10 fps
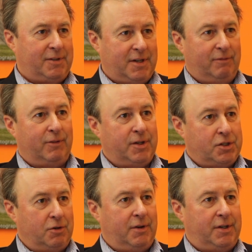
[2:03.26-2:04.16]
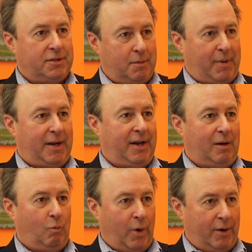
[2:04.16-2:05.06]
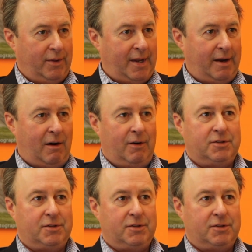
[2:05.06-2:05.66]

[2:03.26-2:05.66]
different journeys depending on where they are.